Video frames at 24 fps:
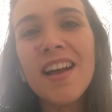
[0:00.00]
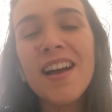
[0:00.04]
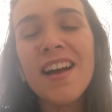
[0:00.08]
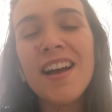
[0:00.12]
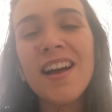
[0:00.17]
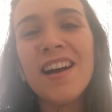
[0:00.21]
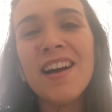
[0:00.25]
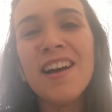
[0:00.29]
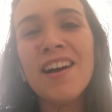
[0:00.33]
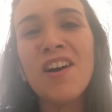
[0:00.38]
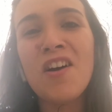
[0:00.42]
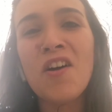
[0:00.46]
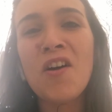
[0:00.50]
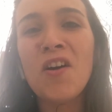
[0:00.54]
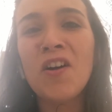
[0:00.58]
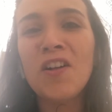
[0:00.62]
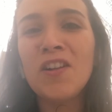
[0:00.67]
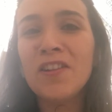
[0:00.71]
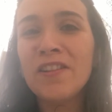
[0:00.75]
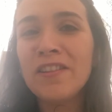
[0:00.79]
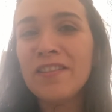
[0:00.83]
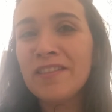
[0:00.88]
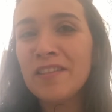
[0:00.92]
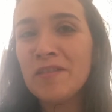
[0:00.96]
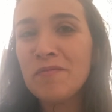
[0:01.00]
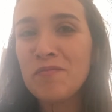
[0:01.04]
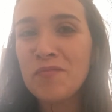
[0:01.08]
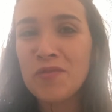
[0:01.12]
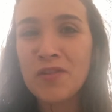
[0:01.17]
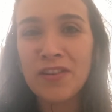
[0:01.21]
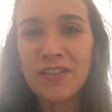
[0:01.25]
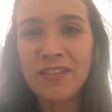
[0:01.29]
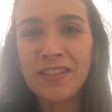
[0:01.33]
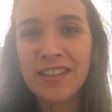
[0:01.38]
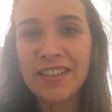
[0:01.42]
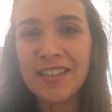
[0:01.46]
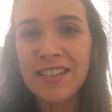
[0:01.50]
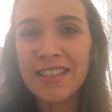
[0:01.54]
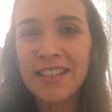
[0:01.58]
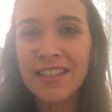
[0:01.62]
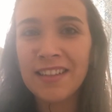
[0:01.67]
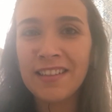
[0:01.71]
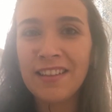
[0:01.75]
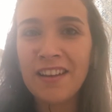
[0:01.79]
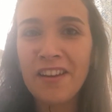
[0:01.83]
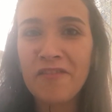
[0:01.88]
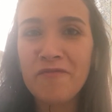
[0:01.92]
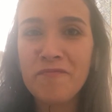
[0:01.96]
All the products
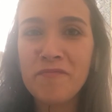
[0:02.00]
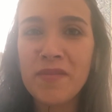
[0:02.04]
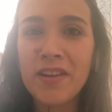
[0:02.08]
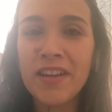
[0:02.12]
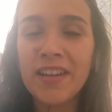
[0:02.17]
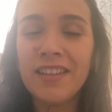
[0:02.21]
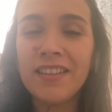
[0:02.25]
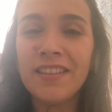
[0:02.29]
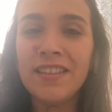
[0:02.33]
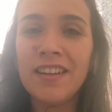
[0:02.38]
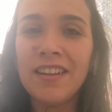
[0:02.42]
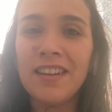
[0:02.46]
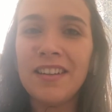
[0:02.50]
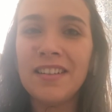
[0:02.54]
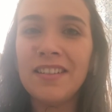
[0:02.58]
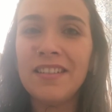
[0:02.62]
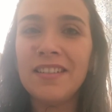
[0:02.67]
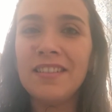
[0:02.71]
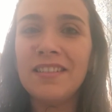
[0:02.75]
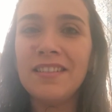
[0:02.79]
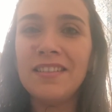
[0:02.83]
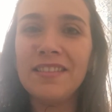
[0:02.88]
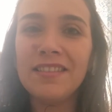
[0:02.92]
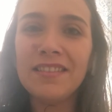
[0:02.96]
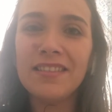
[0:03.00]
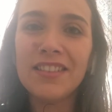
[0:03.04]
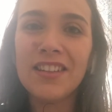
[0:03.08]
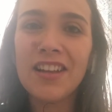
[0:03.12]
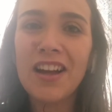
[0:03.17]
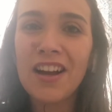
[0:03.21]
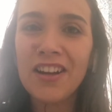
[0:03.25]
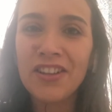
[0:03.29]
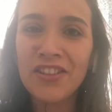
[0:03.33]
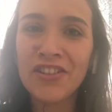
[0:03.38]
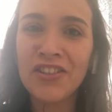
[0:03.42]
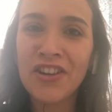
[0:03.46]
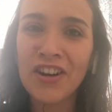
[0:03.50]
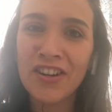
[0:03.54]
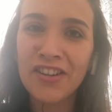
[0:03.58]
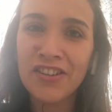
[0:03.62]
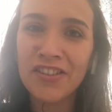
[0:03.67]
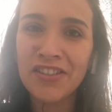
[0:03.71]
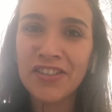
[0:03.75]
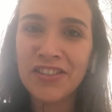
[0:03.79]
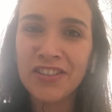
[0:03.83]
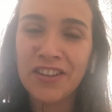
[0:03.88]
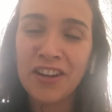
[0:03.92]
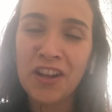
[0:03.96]
that I've made are
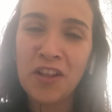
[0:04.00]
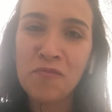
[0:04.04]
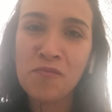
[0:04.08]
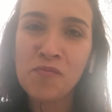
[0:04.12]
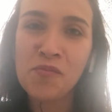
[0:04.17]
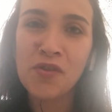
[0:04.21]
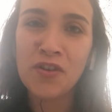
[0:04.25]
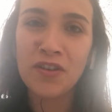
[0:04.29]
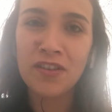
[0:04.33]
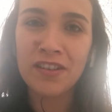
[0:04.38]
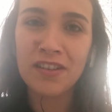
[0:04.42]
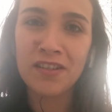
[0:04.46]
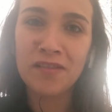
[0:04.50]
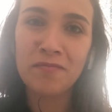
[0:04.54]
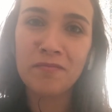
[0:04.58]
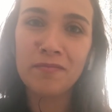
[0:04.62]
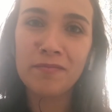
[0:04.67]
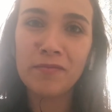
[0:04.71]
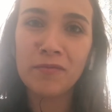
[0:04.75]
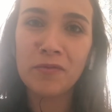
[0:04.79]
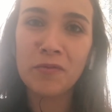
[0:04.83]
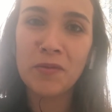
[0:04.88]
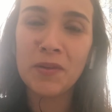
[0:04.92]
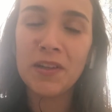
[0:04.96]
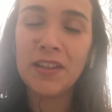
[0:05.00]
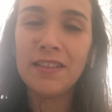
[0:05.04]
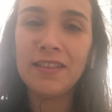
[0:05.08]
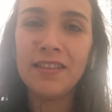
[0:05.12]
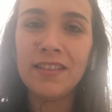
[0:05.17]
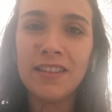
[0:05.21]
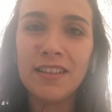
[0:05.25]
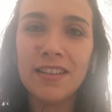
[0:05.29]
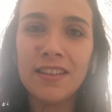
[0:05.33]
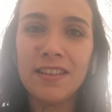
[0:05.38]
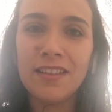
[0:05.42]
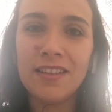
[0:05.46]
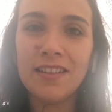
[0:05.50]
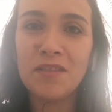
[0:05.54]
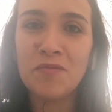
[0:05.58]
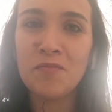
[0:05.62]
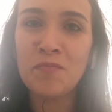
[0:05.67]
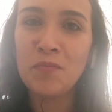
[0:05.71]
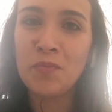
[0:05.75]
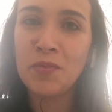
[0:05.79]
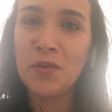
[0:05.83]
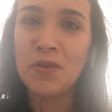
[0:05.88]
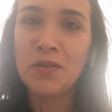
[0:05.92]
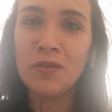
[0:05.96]
charged and programmed with the
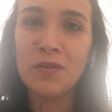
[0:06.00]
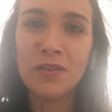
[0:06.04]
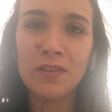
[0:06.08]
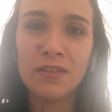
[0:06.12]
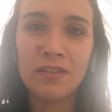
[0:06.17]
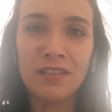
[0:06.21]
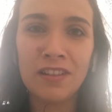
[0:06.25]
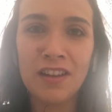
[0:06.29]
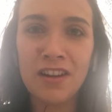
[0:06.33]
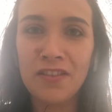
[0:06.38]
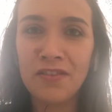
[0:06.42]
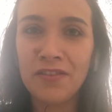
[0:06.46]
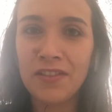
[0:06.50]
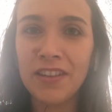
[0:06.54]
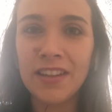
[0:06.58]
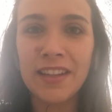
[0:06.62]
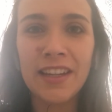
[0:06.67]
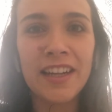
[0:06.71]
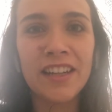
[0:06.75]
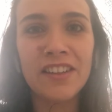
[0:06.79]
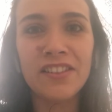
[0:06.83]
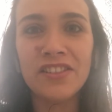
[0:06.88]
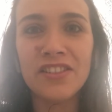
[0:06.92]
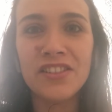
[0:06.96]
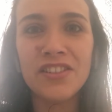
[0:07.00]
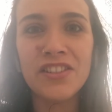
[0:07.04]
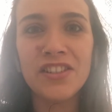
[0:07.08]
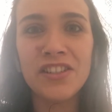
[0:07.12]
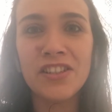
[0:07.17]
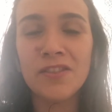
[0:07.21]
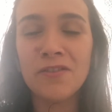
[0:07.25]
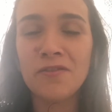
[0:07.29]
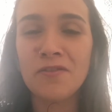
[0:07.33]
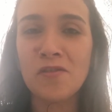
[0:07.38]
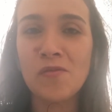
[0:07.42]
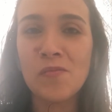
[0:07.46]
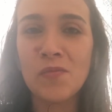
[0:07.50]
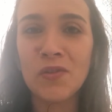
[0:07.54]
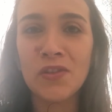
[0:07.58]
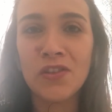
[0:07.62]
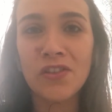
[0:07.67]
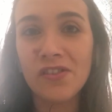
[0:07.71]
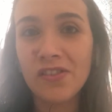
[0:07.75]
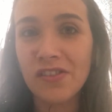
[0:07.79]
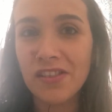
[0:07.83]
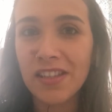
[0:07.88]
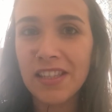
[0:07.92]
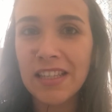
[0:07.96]
pure love and energies from
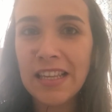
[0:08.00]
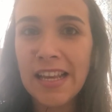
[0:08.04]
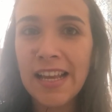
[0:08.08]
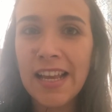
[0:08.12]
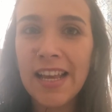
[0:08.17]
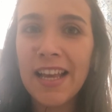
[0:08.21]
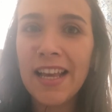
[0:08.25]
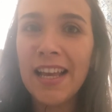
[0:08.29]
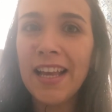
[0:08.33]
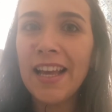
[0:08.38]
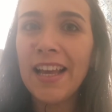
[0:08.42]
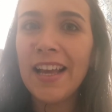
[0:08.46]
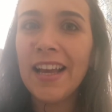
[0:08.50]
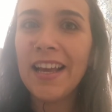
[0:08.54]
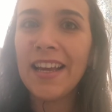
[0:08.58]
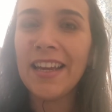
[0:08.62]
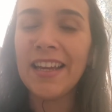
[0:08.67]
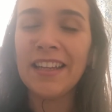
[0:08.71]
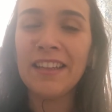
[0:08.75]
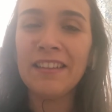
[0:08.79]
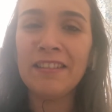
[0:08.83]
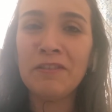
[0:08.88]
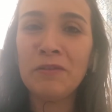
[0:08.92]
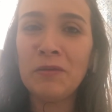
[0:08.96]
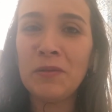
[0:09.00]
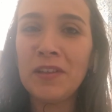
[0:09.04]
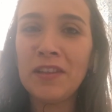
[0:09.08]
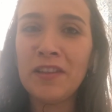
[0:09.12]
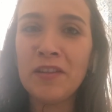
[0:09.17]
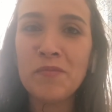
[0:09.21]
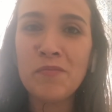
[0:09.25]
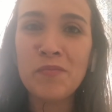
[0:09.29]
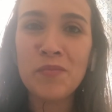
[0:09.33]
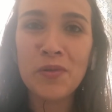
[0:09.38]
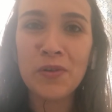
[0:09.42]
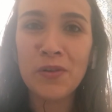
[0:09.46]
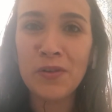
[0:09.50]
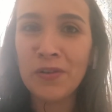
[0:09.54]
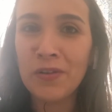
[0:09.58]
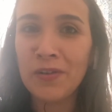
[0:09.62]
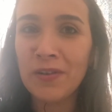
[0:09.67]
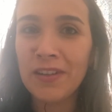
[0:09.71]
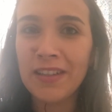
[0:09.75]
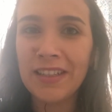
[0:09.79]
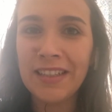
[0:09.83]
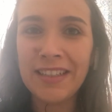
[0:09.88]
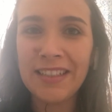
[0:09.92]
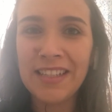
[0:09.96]
source, and with the pure
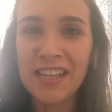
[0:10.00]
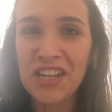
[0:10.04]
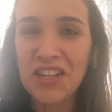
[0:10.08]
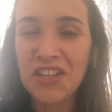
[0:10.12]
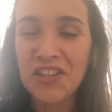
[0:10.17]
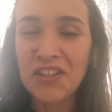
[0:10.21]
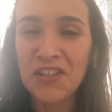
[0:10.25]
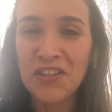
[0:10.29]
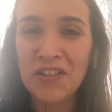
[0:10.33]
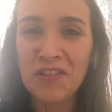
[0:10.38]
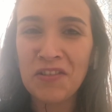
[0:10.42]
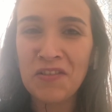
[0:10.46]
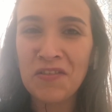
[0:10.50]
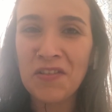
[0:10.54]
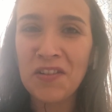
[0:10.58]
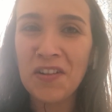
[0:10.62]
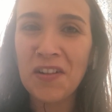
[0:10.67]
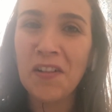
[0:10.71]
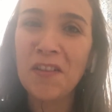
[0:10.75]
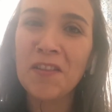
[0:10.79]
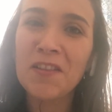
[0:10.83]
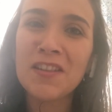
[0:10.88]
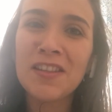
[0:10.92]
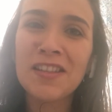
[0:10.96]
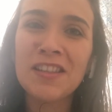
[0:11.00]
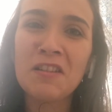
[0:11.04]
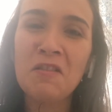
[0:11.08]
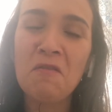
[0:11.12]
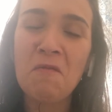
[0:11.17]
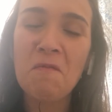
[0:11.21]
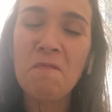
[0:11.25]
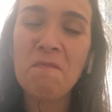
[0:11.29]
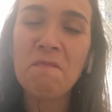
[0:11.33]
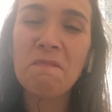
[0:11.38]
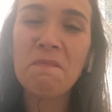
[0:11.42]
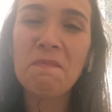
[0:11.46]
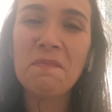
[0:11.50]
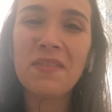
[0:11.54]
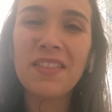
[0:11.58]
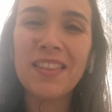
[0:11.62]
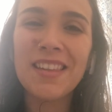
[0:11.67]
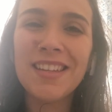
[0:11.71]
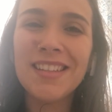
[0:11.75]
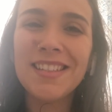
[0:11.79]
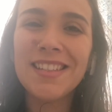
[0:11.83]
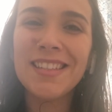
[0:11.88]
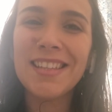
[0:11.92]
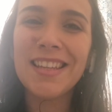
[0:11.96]
intention of all. So
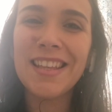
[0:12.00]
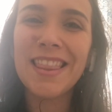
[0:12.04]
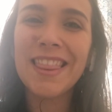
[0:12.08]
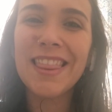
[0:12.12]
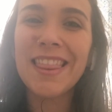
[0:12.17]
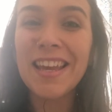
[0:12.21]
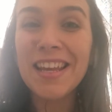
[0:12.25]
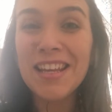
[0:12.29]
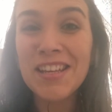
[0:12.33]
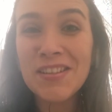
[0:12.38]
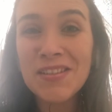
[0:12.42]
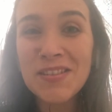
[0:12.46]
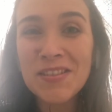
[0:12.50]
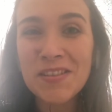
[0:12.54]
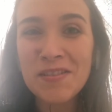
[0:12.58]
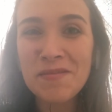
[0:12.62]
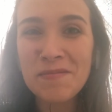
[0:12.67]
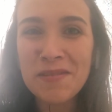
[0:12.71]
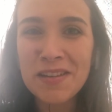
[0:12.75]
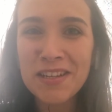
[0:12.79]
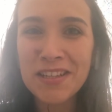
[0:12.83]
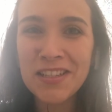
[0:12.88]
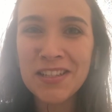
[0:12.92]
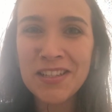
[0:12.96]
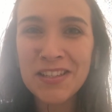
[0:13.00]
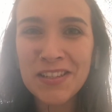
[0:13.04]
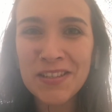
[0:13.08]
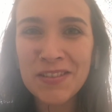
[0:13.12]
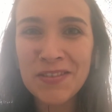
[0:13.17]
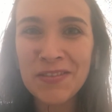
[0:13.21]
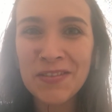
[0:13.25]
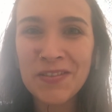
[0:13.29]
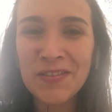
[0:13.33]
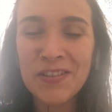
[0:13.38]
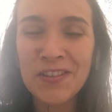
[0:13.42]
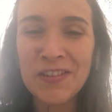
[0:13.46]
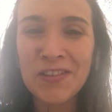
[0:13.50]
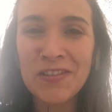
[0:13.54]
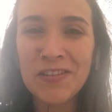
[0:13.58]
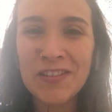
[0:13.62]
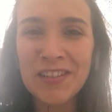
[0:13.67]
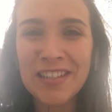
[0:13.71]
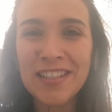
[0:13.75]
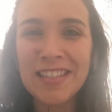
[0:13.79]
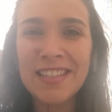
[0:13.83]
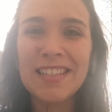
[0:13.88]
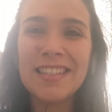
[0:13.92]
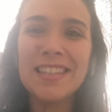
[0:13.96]
that's it. Thank you so much for
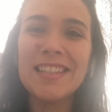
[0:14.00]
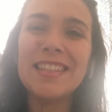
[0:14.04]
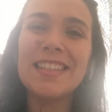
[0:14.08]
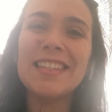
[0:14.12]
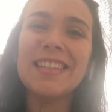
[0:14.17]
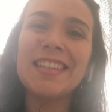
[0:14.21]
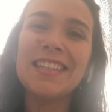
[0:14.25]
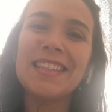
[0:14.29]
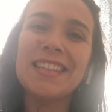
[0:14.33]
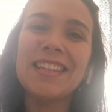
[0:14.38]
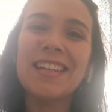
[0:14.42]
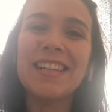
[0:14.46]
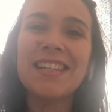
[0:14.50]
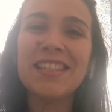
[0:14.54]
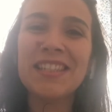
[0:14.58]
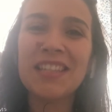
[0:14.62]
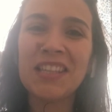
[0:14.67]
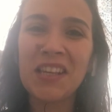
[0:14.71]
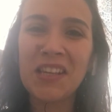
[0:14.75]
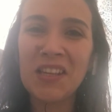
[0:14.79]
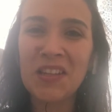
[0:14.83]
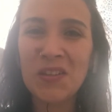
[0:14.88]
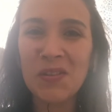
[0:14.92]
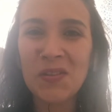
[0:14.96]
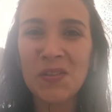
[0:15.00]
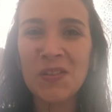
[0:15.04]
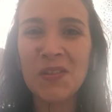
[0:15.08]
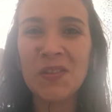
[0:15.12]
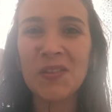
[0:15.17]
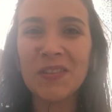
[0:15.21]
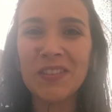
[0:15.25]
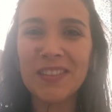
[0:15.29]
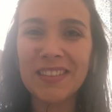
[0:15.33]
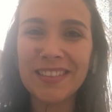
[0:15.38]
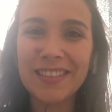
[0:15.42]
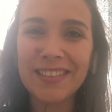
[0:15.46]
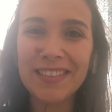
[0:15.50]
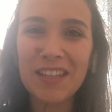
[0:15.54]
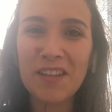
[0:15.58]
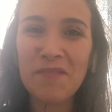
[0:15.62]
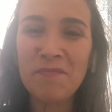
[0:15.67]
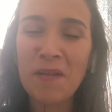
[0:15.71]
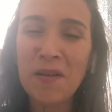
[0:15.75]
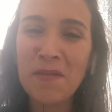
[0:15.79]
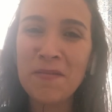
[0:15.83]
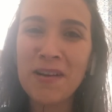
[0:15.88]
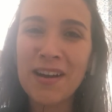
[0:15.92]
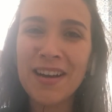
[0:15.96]
watching, and I see you soon.
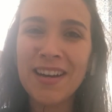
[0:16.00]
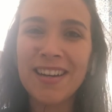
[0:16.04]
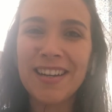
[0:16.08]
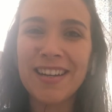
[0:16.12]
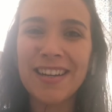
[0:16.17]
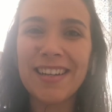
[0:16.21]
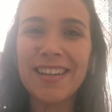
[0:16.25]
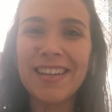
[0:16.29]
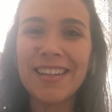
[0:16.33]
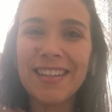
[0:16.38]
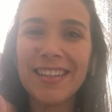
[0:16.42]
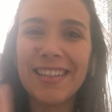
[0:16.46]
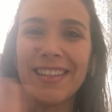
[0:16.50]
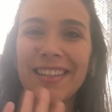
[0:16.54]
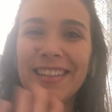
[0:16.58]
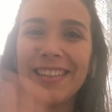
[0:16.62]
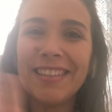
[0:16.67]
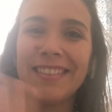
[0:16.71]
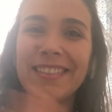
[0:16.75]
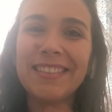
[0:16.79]
Bye bye.